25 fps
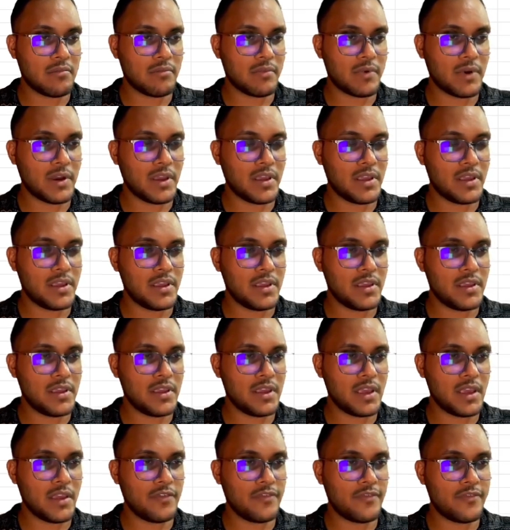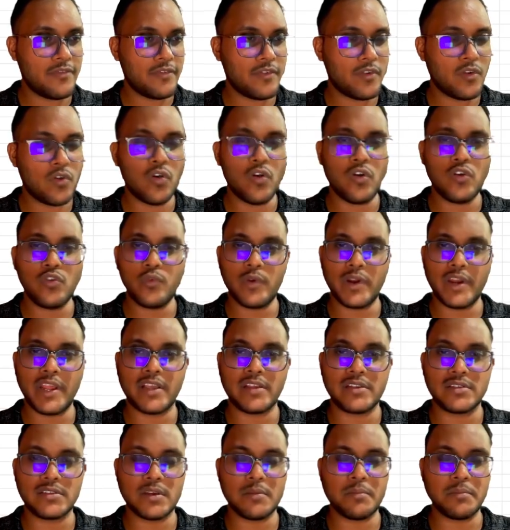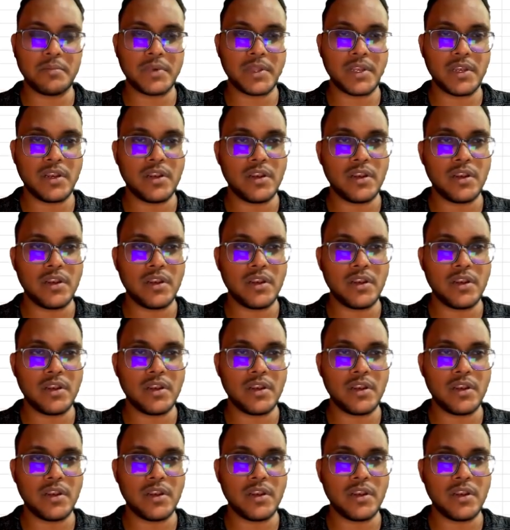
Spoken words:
I forgot one example.